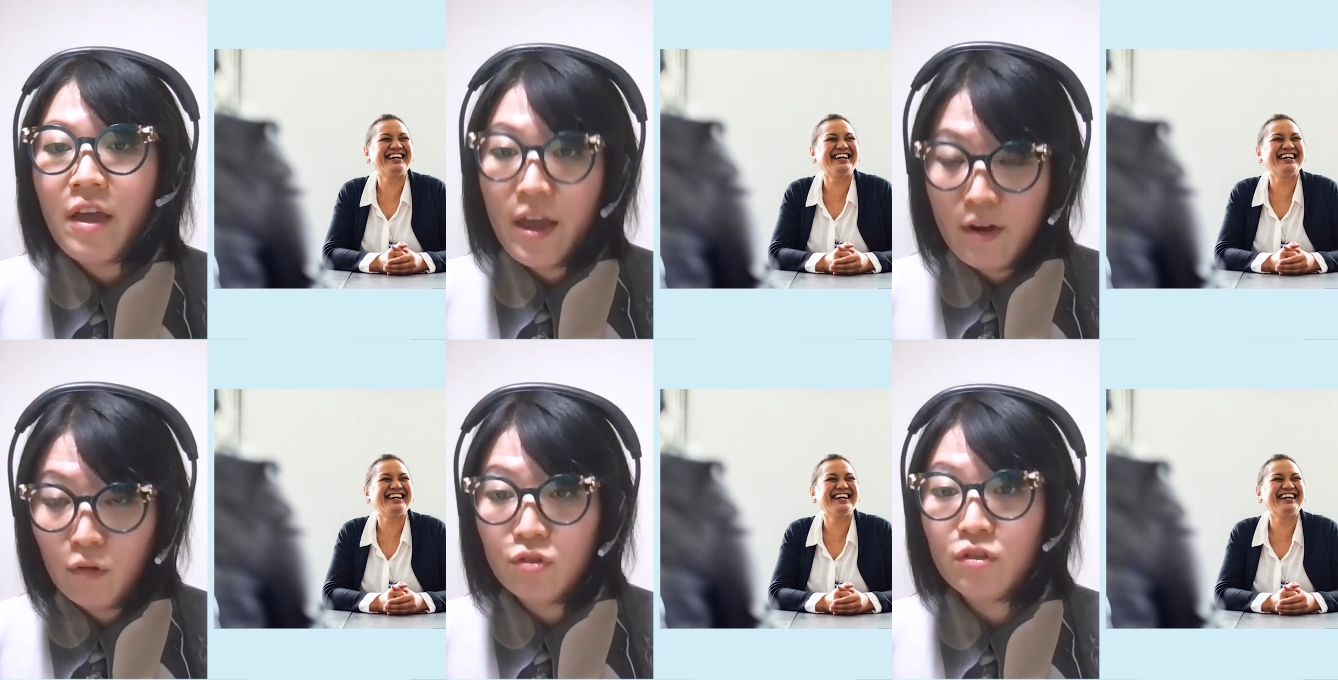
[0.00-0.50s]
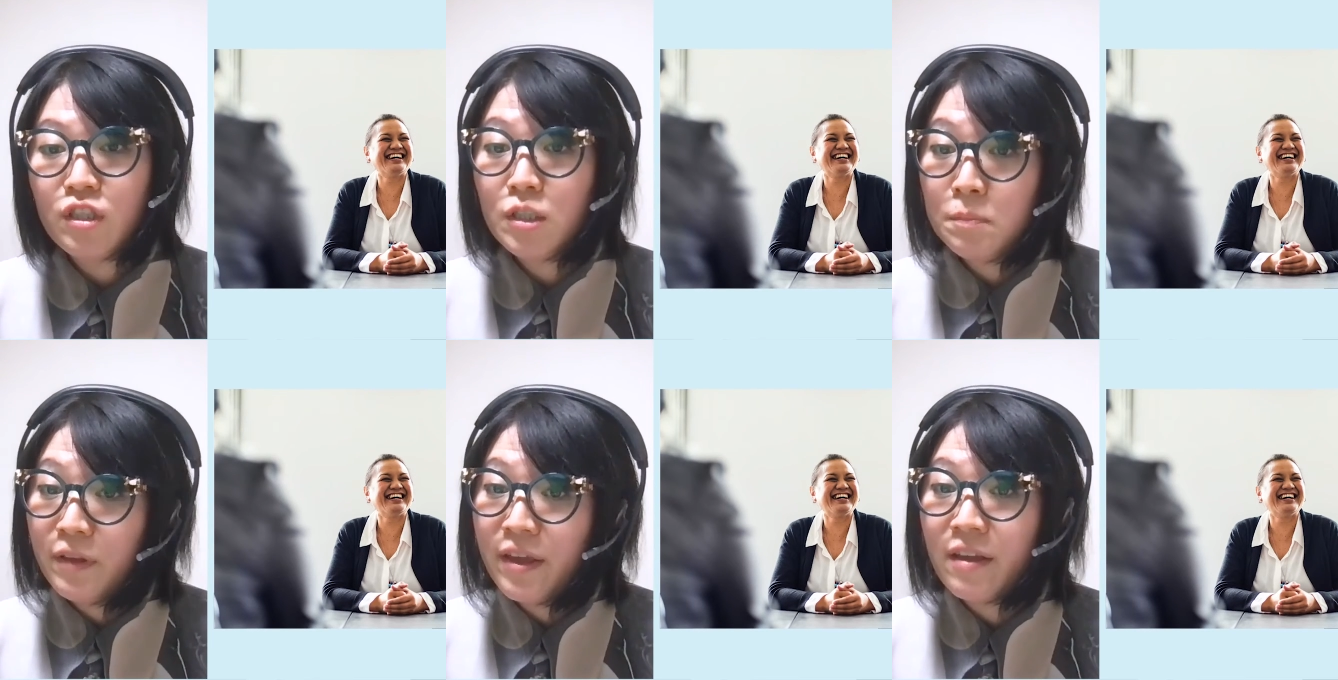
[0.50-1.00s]
Speaker 1: and also
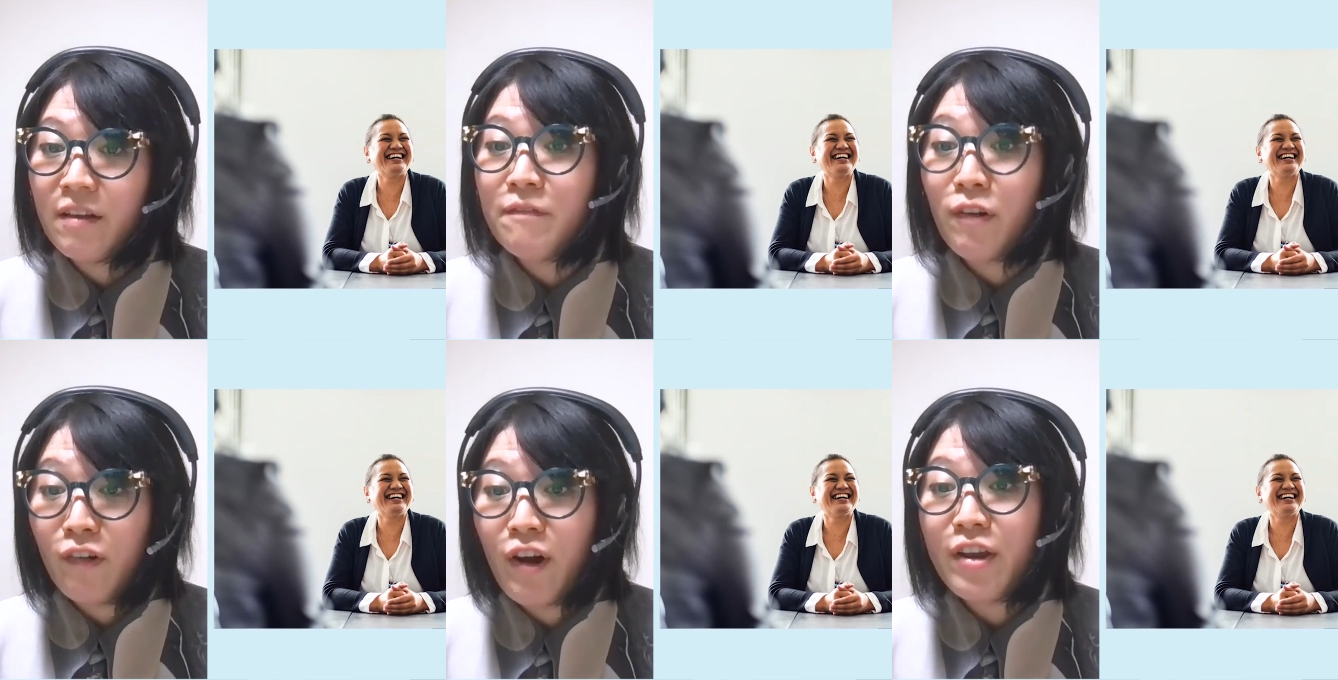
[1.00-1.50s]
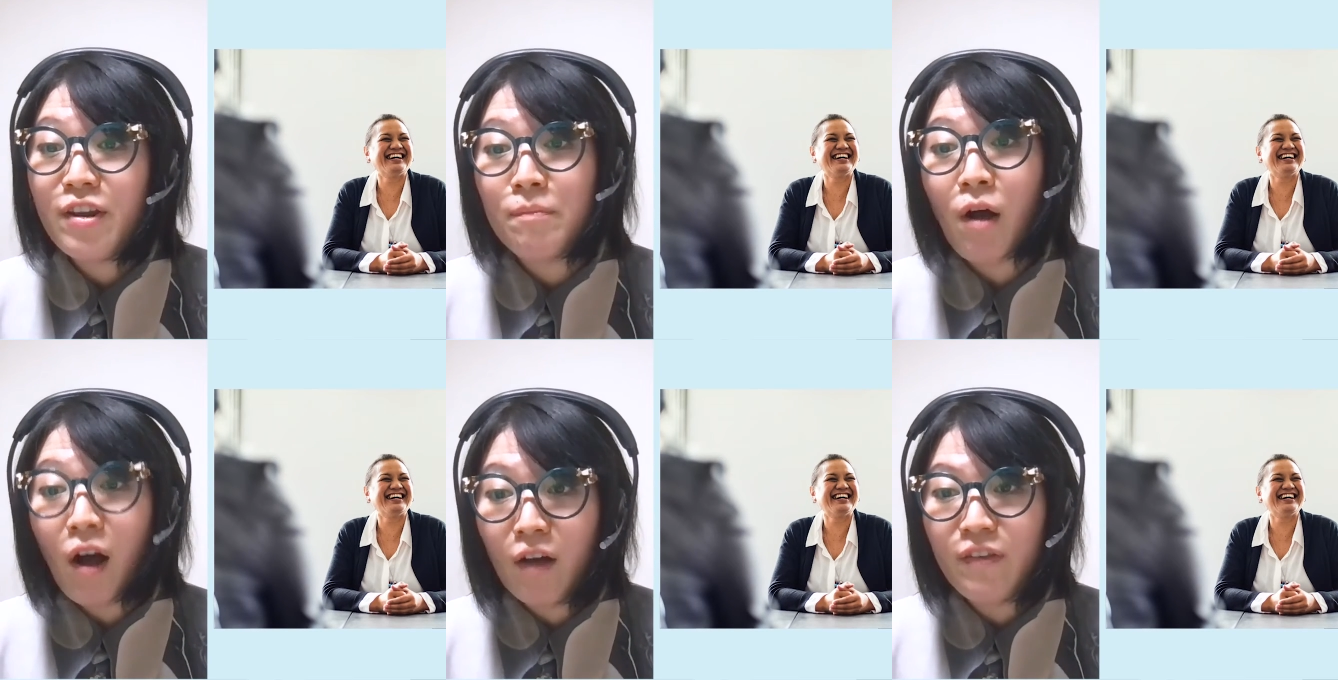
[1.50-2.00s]
displaying a variety of
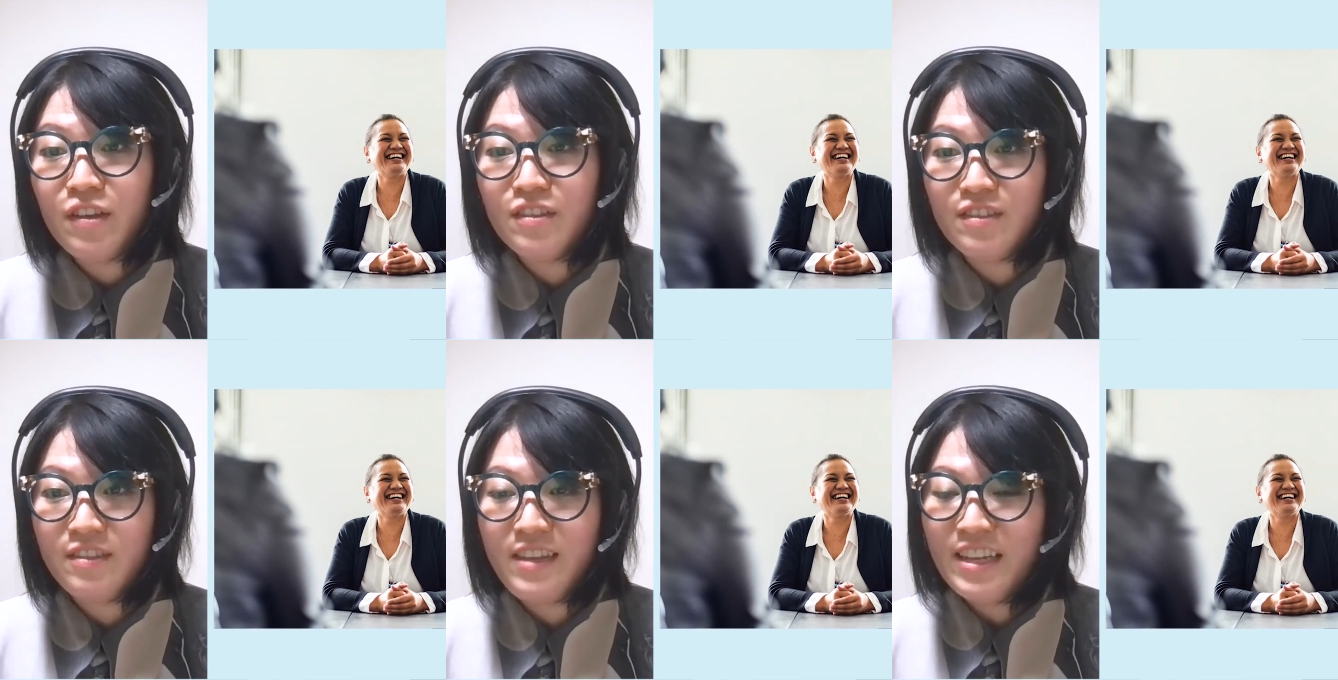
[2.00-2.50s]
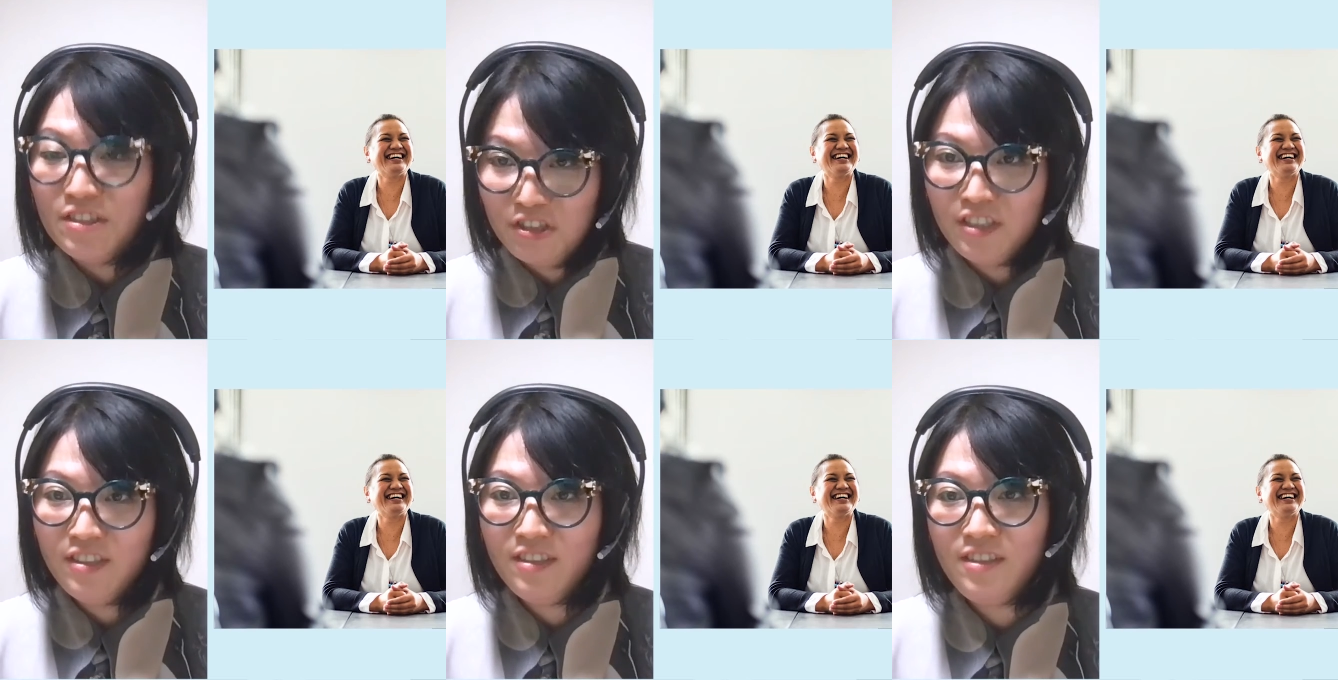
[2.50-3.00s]
hobbies and
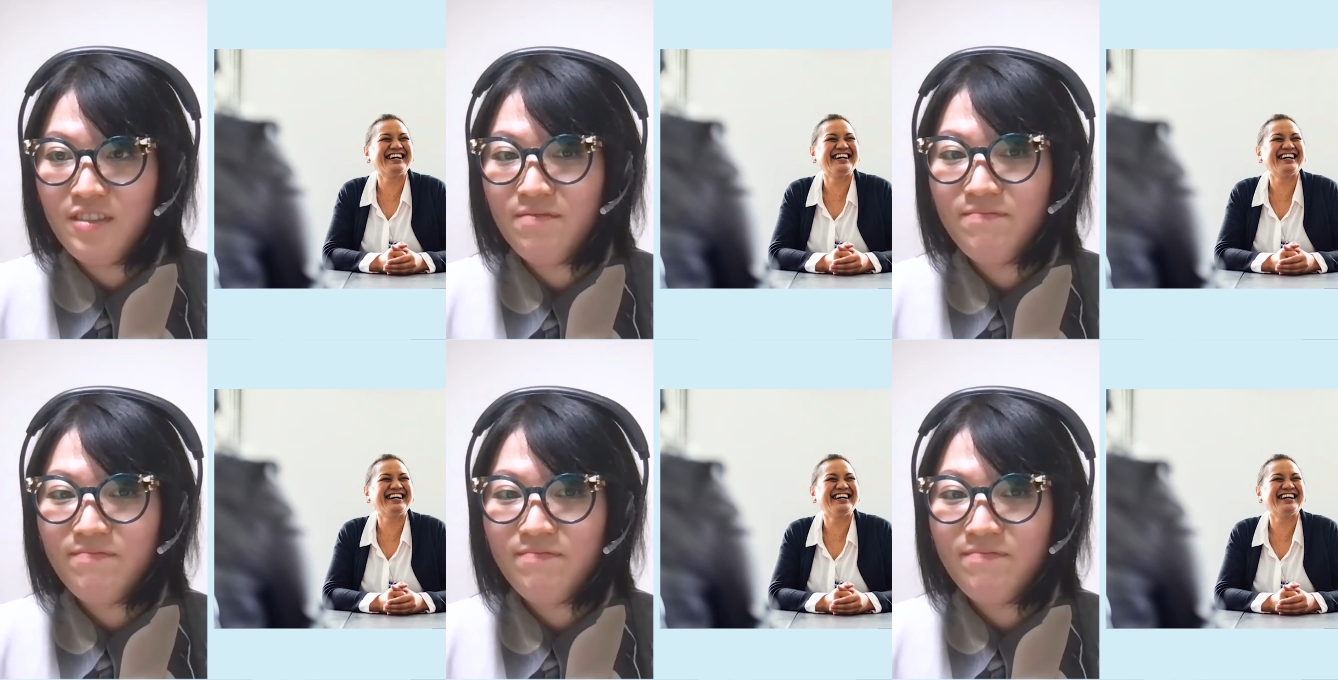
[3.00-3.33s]
interests?